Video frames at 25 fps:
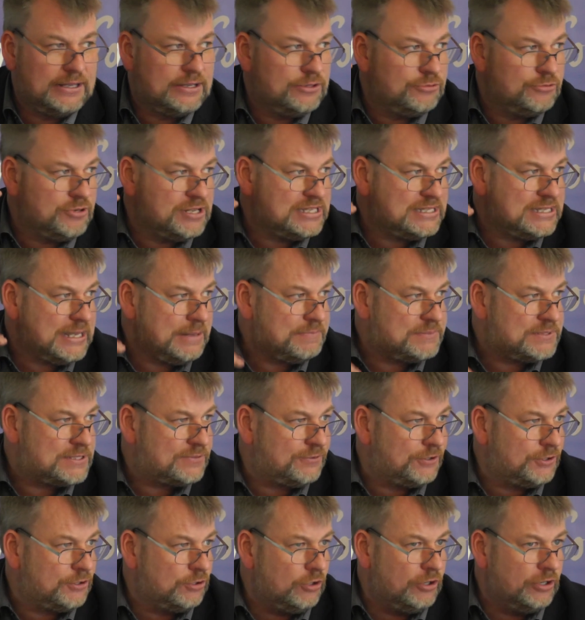receipts
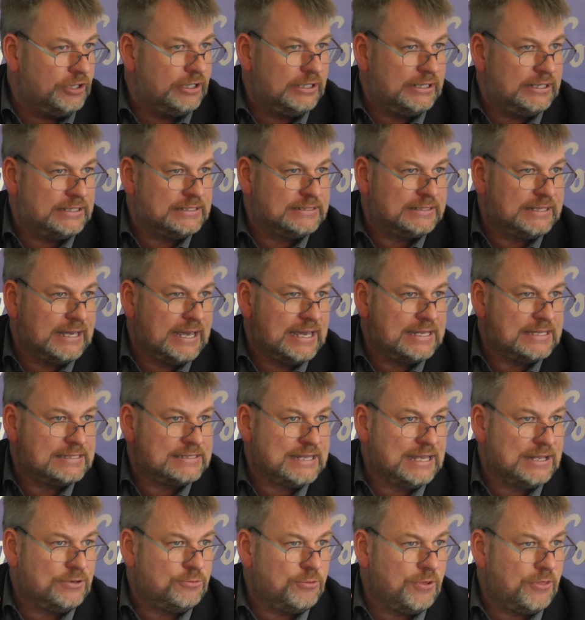from oil and
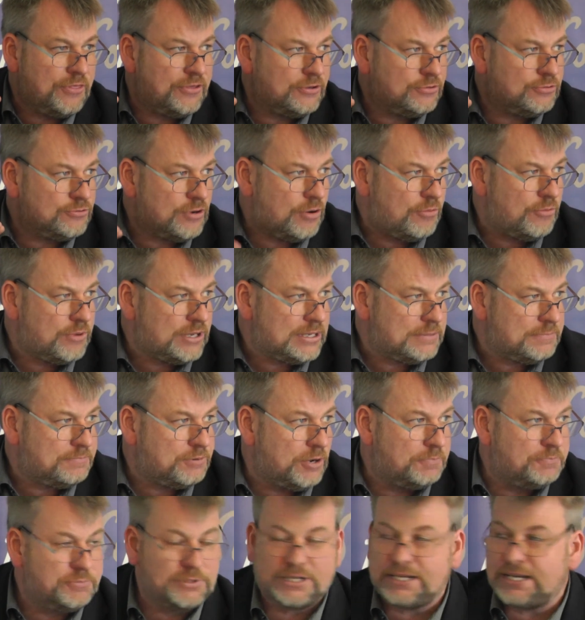gas, and with the growing
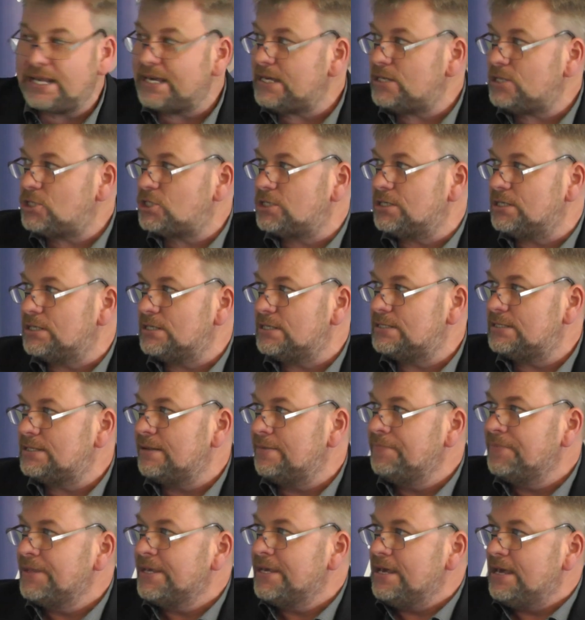populations,
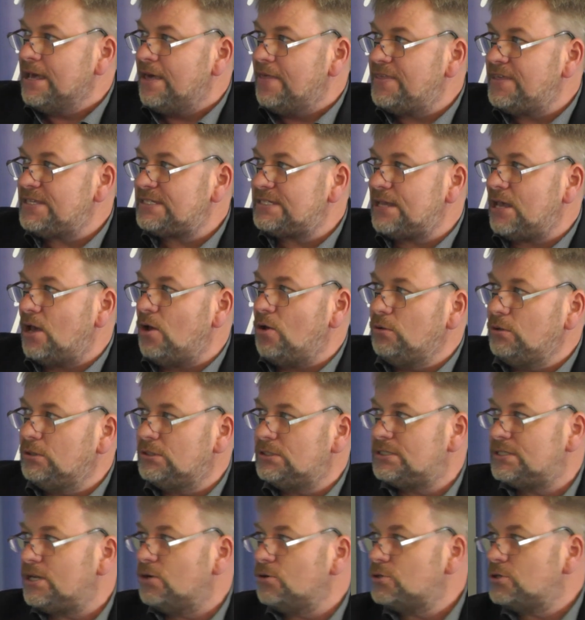this
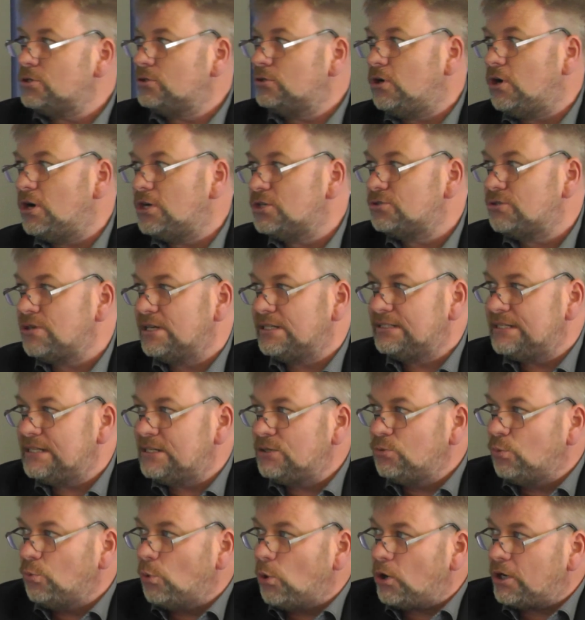old social contract
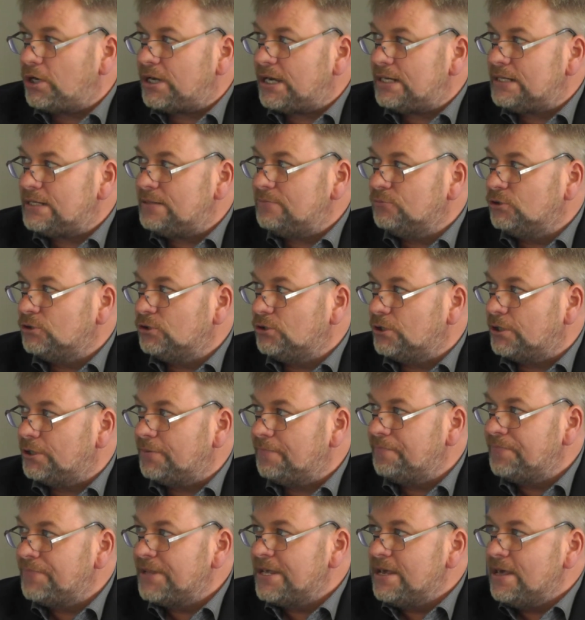didn't work anymore.
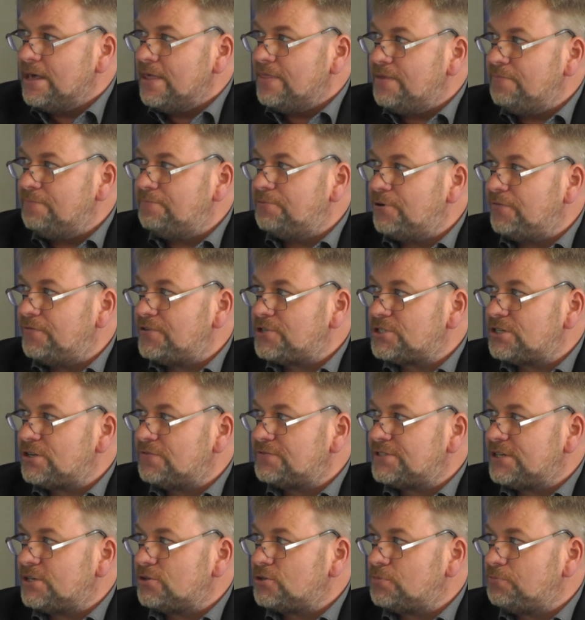The provision
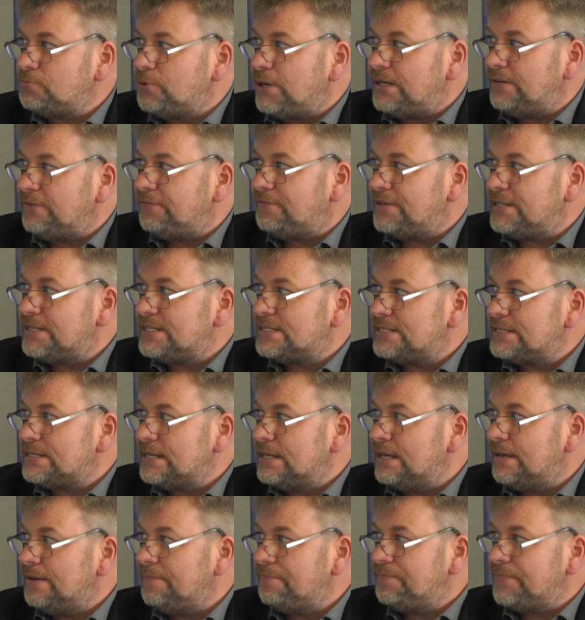of social benefits
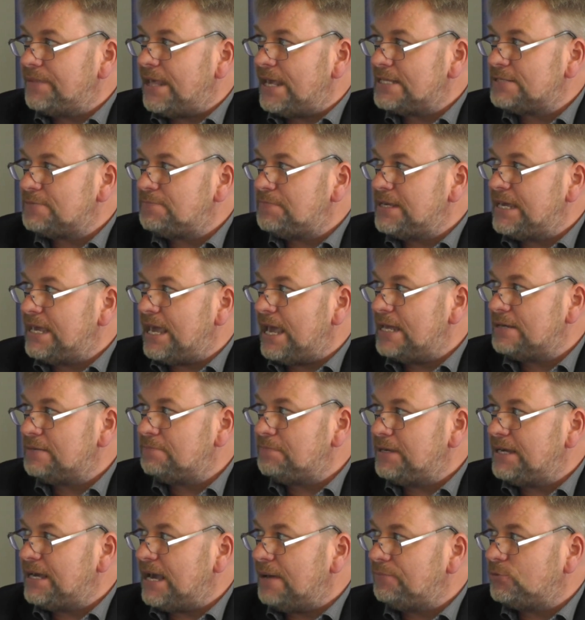
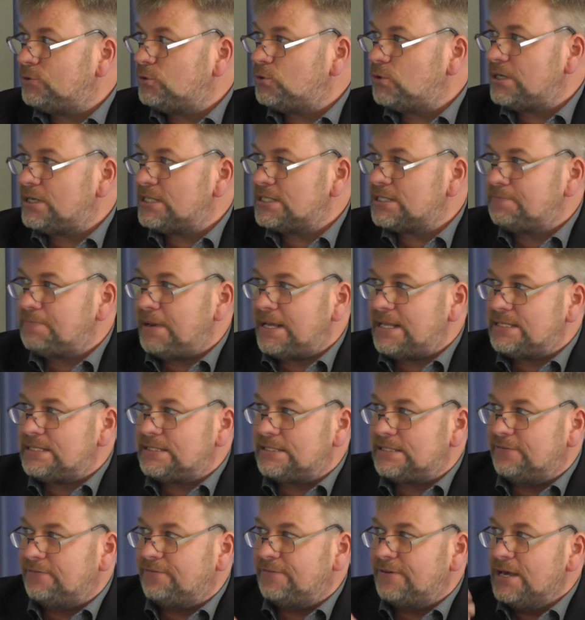had become too
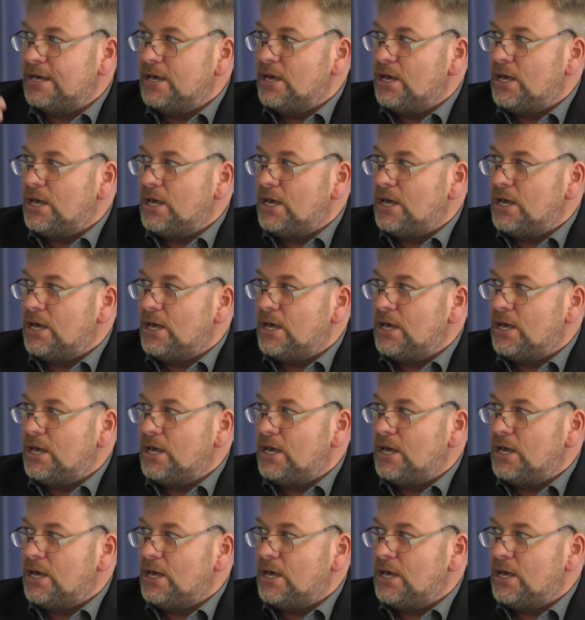expensive